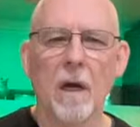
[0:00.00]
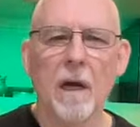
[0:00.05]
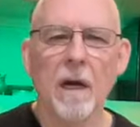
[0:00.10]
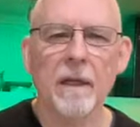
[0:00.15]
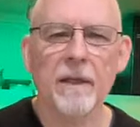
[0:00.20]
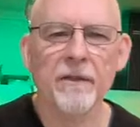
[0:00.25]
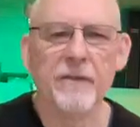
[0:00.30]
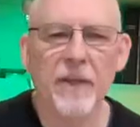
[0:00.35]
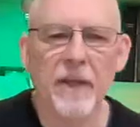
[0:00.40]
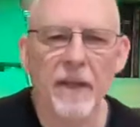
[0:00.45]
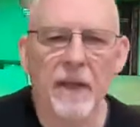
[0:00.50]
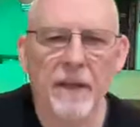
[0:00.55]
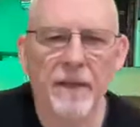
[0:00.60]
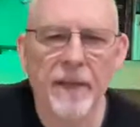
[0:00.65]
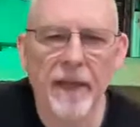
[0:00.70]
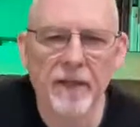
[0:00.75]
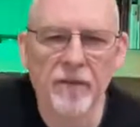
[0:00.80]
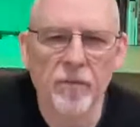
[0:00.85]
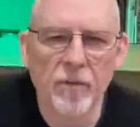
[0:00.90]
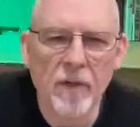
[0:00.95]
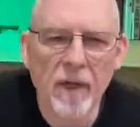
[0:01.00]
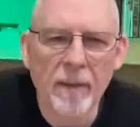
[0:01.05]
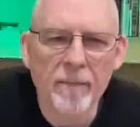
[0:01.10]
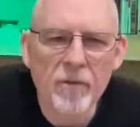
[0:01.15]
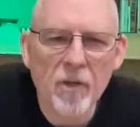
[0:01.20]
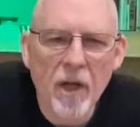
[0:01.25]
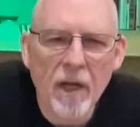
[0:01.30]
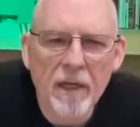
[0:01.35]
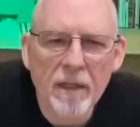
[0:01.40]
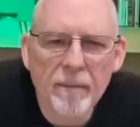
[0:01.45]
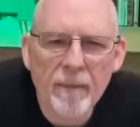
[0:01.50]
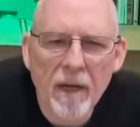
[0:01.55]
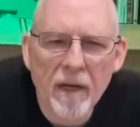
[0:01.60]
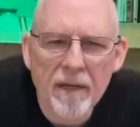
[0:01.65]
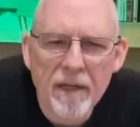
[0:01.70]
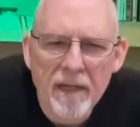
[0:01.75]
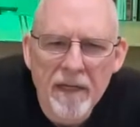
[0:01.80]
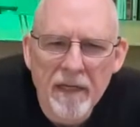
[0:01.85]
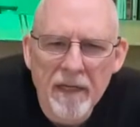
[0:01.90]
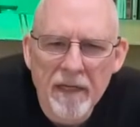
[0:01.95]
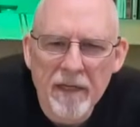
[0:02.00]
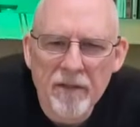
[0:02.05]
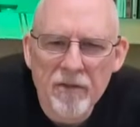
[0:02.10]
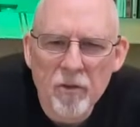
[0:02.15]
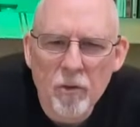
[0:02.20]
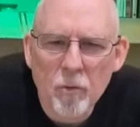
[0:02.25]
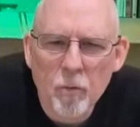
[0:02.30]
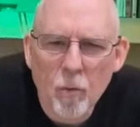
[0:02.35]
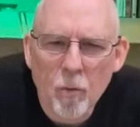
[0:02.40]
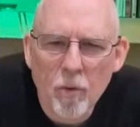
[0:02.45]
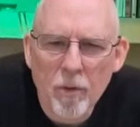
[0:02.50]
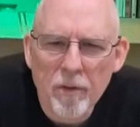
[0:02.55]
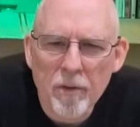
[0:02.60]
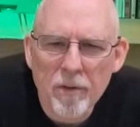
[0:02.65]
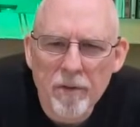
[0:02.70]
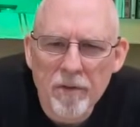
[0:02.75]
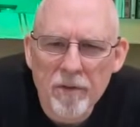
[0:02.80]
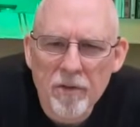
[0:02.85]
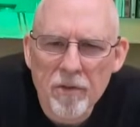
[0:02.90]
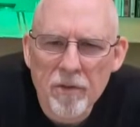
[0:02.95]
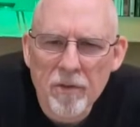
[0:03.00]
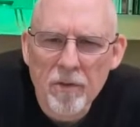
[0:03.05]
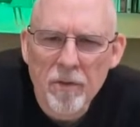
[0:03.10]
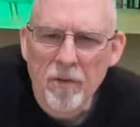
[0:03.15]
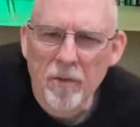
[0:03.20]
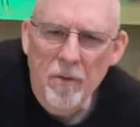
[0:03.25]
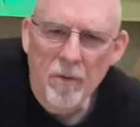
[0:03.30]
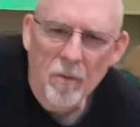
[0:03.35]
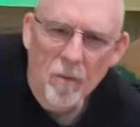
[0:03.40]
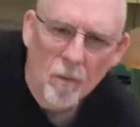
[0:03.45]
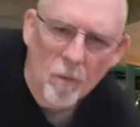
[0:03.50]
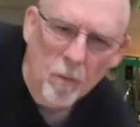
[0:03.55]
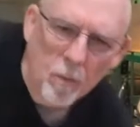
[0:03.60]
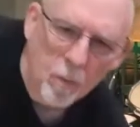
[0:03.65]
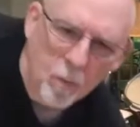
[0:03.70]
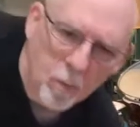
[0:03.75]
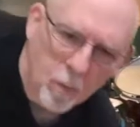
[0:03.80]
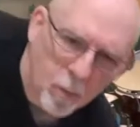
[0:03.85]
Let's see. That's what I'm talking about. Is quarter to,